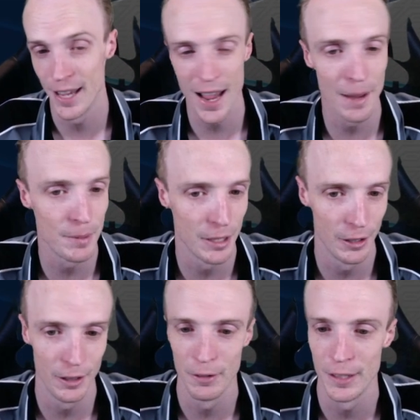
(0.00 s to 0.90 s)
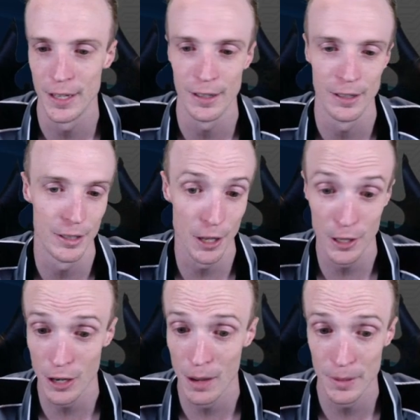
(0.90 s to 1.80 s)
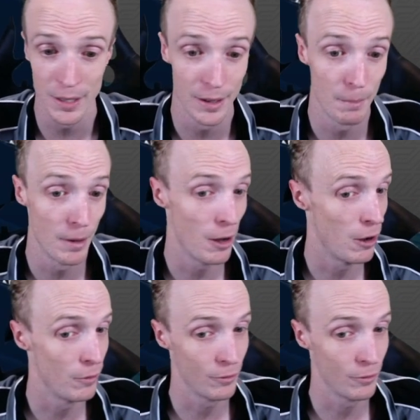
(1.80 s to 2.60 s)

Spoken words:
Absolutely ridiculous. 3 times the number of